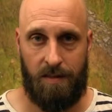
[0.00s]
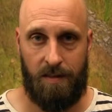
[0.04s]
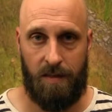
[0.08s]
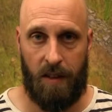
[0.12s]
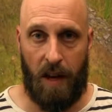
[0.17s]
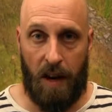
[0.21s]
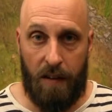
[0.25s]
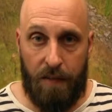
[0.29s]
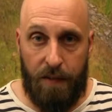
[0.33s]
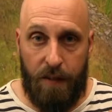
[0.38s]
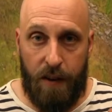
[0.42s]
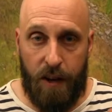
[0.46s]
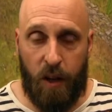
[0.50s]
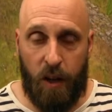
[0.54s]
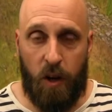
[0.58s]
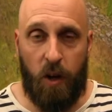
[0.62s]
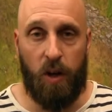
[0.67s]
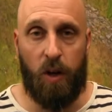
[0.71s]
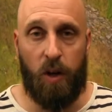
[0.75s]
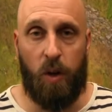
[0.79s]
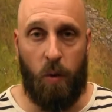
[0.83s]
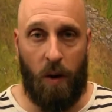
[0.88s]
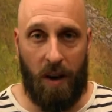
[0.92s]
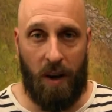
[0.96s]
Every
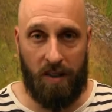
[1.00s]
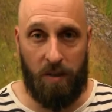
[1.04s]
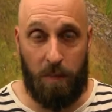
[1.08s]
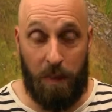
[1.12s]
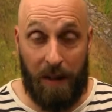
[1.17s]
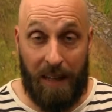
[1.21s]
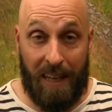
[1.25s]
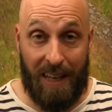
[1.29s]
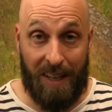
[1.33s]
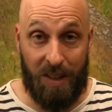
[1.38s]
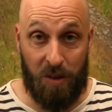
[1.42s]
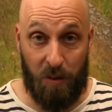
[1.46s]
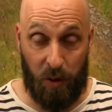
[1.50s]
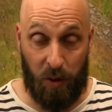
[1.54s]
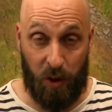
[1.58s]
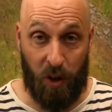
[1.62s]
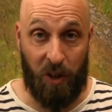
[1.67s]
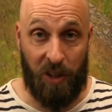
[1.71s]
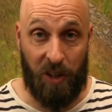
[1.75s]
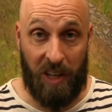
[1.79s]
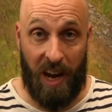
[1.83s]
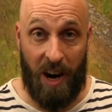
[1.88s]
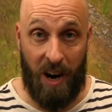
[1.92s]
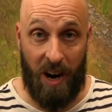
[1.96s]
good quest begins with a
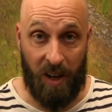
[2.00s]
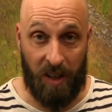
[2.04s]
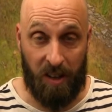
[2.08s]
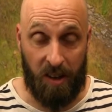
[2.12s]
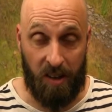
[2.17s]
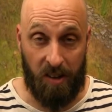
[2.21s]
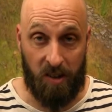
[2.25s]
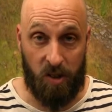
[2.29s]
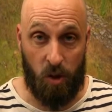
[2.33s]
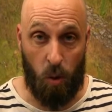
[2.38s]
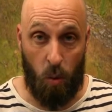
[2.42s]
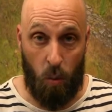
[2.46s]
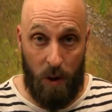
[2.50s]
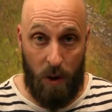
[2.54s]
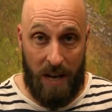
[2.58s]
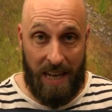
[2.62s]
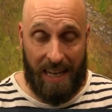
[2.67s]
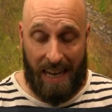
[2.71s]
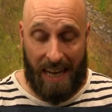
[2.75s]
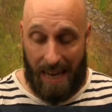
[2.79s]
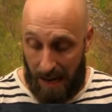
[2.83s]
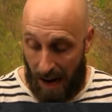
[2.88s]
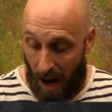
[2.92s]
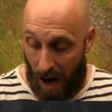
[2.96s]
good character, so we
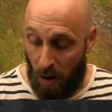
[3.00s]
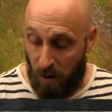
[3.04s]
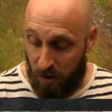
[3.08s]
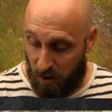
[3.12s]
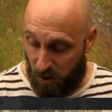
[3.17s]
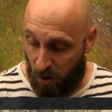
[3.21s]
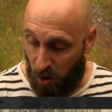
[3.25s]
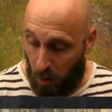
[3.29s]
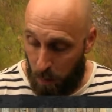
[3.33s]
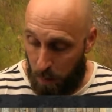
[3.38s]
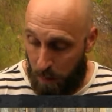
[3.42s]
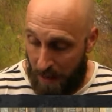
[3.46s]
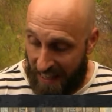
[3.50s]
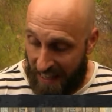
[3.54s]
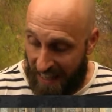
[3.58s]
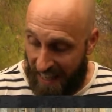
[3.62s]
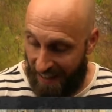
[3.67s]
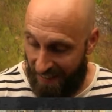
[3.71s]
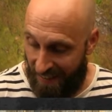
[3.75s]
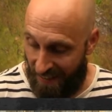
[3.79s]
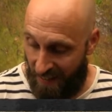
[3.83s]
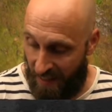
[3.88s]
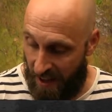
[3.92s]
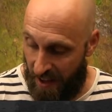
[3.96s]
can also
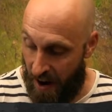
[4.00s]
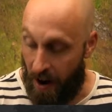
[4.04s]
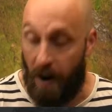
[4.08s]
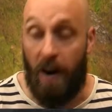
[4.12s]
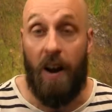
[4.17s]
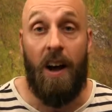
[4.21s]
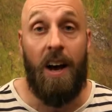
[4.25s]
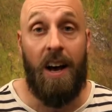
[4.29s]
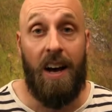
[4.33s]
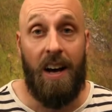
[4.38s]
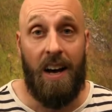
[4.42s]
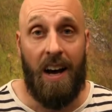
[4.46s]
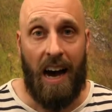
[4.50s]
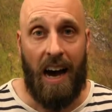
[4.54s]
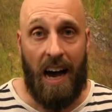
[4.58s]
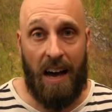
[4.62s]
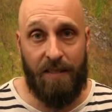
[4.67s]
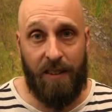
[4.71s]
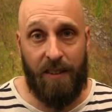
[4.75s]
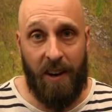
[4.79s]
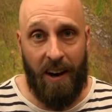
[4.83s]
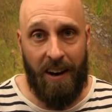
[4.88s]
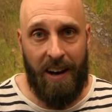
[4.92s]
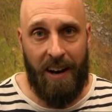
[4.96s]
begin there.
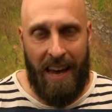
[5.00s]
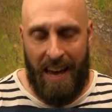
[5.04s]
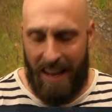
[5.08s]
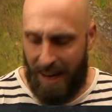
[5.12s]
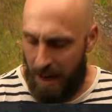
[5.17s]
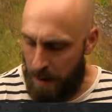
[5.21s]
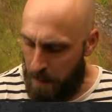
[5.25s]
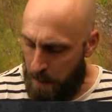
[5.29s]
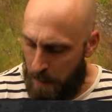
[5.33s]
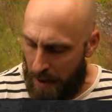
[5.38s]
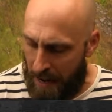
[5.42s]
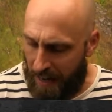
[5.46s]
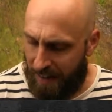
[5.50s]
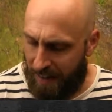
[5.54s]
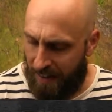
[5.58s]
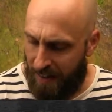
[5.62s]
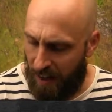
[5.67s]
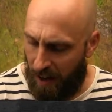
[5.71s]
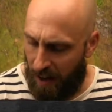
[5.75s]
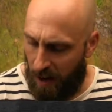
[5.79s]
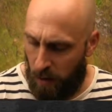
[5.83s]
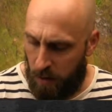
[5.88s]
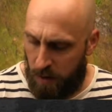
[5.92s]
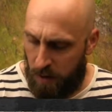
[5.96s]
I've gone ahead and picked
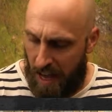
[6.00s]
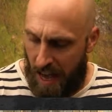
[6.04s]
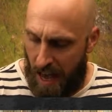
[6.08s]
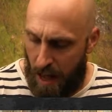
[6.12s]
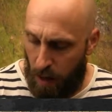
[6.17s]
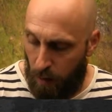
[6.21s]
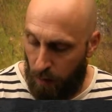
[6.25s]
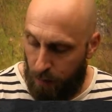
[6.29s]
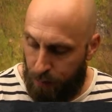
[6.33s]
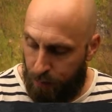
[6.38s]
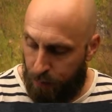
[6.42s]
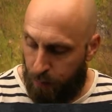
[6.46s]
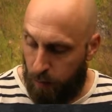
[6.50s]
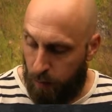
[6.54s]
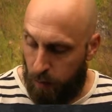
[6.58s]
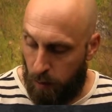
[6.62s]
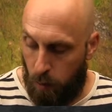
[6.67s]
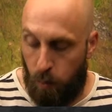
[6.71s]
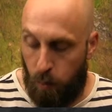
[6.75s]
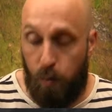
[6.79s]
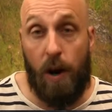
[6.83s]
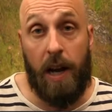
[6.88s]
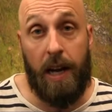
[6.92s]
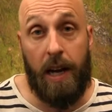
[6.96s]
out Elf,
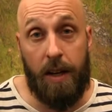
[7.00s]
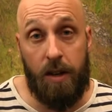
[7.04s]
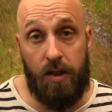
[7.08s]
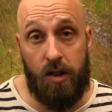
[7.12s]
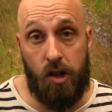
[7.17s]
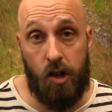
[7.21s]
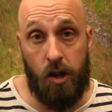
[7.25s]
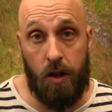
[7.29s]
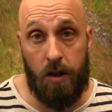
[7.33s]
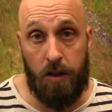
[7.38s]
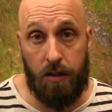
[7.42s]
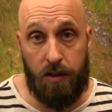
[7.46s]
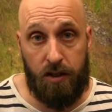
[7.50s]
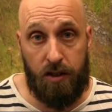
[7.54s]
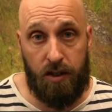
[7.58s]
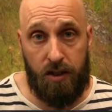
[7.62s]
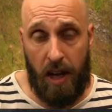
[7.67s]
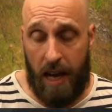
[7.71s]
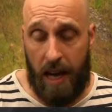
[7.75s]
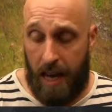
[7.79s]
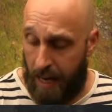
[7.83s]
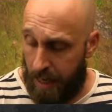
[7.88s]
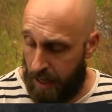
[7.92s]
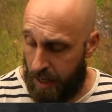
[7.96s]
Ranger,
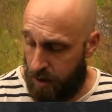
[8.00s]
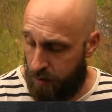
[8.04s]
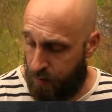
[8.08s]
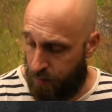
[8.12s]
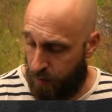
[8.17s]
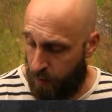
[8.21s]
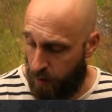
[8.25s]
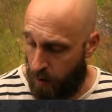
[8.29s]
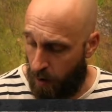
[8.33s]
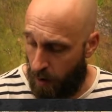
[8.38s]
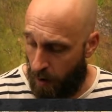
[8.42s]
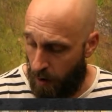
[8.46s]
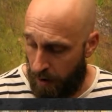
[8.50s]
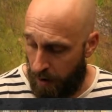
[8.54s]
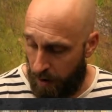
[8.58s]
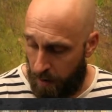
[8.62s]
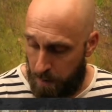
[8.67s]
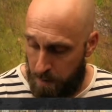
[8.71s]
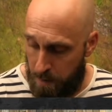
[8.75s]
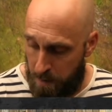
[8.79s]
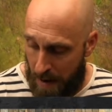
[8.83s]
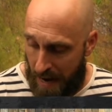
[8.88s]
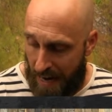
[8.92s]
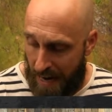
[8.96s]
Sage for our
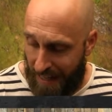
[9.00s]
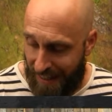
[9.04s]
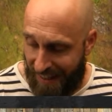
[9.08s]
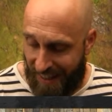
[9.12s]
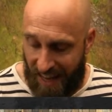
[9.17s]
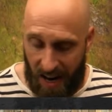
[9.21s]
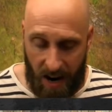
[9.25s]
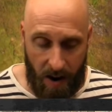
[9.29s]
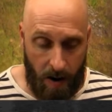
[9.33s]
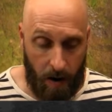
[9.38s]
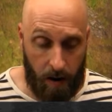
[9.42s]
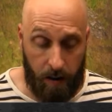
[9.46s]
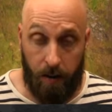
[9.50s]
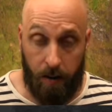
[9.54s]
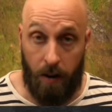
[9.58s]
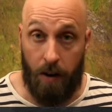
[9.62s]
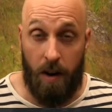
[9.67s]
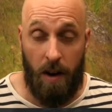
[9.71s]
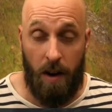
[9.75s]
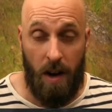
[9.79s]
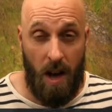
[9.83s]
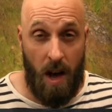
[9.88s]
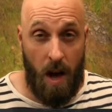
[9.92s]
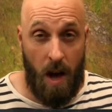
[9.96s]
main
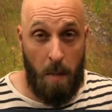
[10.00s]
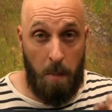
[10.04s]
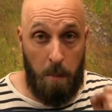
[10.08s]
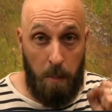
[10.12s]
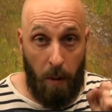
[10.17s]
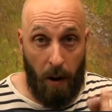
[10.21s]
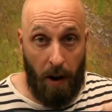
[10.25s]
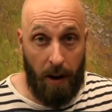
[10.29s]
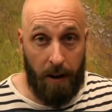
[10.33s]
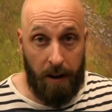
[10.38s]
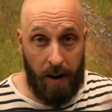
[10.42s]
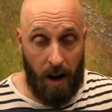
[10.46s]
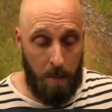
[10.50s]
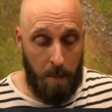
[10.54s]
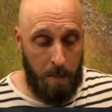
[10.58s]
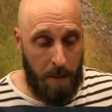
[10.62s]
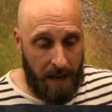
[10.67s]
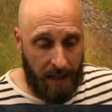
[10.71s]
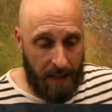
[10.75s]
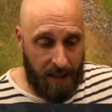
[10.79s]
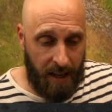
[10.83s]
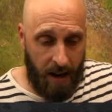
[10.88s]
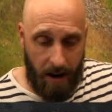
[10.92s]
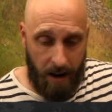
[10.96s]
character, but our
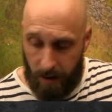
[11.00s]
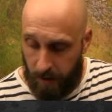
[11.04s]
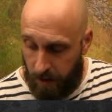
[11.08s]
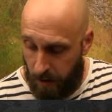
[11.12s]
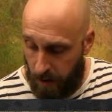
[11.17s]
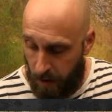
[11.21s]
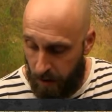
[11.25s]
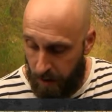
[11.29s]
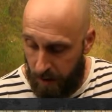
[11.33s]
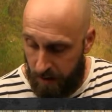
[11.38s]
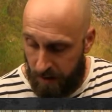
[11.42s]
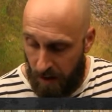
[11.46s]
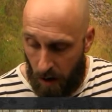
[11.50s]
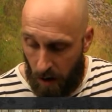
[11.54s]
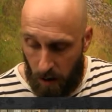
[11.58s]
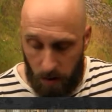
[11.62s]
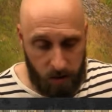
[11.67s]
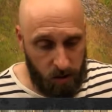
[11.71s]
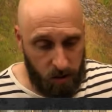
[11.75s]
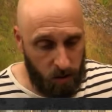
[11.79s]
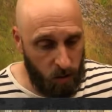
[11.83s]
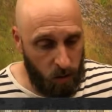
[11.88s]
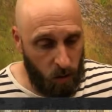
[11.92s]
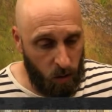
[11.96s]
main character is
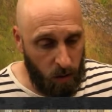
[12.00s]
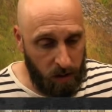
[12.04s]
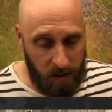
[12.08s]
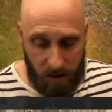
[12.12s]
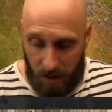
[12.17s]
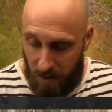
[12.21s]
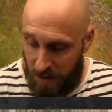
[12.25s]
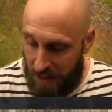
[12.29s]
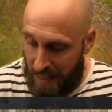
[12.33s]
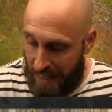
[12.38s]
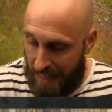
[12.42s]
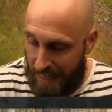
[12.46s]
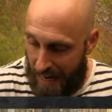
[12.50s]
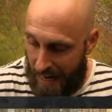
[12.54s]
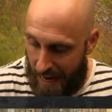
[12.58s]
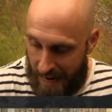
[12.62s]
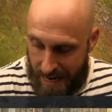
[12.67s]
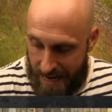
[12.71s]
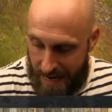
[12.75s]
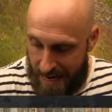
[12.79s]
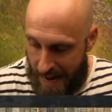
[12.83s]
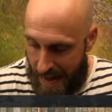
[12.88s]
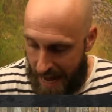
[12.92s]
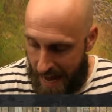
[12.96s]
also going to need a
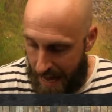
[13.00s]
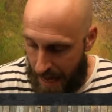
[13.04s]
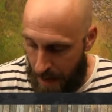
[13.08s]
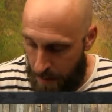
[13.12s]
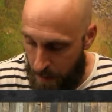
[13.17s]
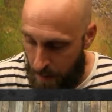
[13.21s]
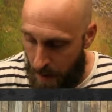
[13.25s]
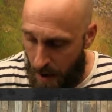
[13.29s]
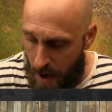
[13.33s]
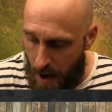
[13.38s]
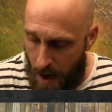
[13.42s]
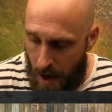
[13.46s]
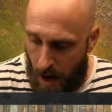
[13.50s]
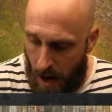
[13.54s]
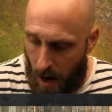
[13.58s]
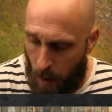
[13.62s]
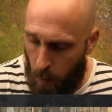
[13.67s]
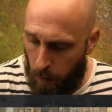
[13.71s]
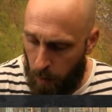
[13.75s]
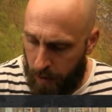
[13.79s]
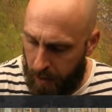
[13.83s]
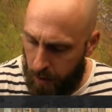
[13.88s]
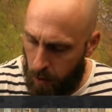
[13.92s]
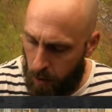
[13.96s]
name.
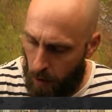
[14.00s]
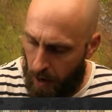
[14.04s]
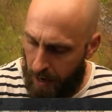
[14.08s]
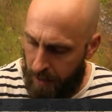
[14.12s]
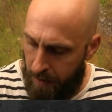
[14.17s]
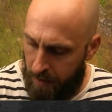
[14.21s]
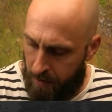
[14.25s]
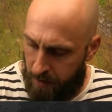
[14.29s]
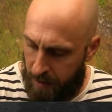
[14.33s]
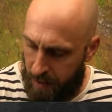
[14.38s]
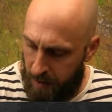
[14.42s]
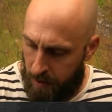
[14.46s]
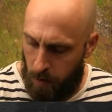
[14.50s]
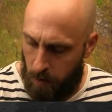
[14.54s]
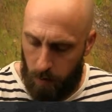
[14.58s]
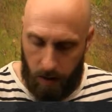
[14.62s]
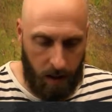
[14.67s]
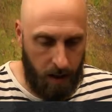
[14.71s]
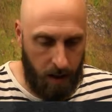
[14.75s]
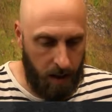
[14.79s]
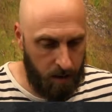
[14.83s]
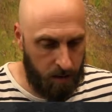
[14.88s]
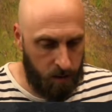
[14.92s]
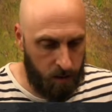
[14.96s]
We can go ahead and say too
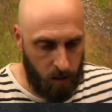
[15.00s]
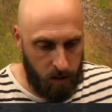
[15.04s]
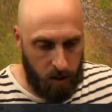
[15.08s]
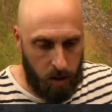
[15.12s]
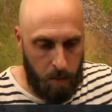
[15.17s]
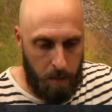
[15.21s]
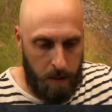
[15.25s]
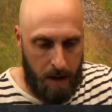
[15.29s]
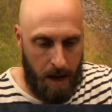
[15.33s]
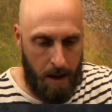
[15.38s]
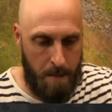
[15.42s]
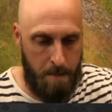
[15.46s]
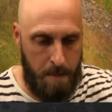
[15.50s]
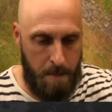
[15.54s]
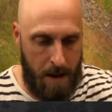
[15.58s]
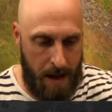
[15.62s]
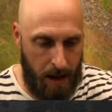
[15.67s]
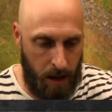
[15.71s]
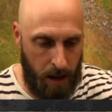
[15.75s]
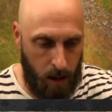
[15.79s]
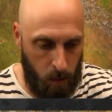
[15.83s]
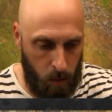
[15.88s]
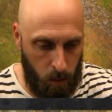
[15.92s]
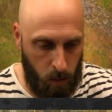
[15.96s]
that it's going to be a
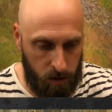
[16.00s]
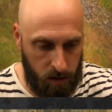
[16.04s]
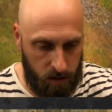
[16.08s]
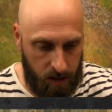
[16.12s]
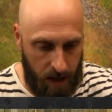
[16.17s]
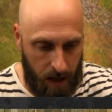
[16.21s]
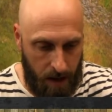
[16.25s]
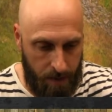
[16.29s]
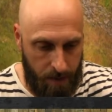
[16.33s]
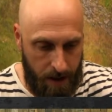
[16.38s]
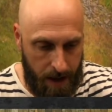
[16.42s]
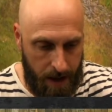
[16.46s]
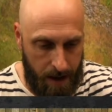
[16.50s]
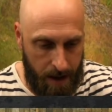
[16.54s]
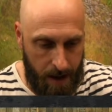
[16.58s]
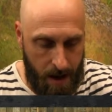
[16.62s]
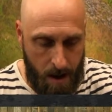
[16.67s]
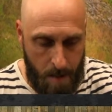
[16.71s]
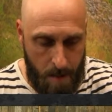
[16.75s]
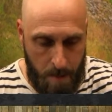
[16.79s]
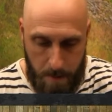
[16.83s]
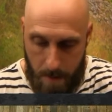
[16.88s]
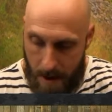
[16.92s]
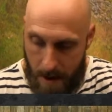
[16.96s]
male. We'll just have a
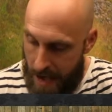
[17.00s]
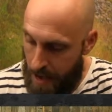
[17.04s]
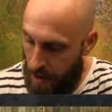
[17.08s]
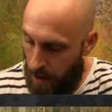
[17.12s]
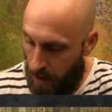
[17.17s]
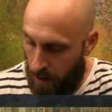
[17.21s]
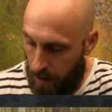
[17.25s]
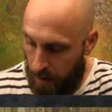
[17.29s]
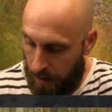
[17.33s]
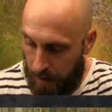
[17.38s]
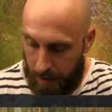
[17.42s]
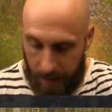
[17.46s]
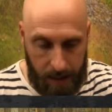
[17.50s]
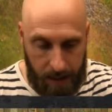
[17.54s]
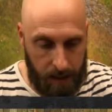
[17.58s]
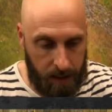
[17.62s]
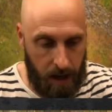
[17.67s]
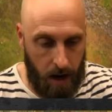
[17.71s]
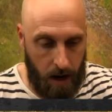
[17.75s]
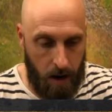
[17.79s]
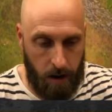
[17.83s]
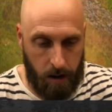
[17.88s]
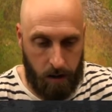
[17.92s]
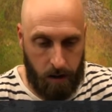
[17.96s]
male lead
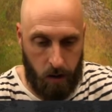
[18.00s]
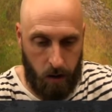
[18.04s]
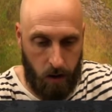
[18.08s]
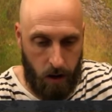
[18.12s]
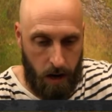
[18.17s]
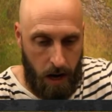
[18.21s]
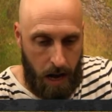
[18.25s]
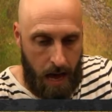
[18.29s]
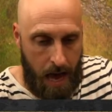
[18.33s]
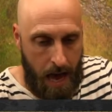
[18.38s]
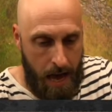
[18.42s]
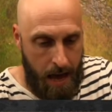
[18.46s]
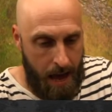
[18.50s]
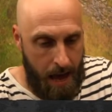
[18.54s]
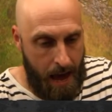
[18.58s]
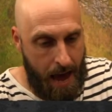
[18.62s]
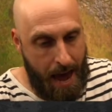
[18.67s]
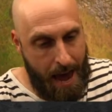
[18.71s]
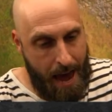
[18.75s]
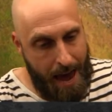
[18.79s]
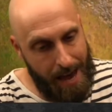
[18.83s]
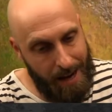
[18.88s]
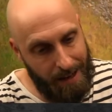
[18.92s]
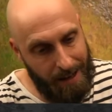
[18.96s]
character,
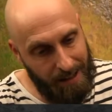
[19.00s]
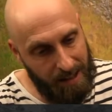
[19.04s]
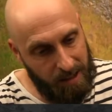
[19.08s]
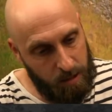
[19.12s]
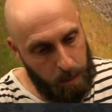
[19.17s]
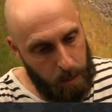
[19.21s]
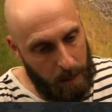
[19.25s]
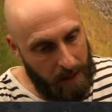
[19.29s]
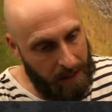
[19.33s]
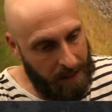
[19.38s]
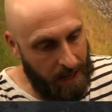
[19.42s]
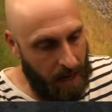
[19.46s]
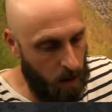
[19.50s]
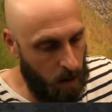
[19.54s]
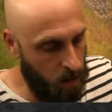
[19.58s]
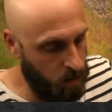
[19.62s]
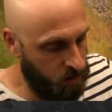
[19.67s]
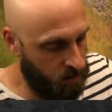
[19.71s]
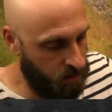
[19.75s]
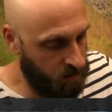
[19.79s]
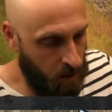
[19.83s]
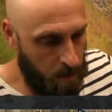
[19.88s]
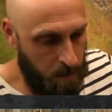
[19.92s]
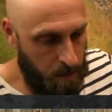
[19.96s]
and let's pick
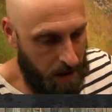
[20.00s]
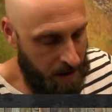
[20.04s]
out some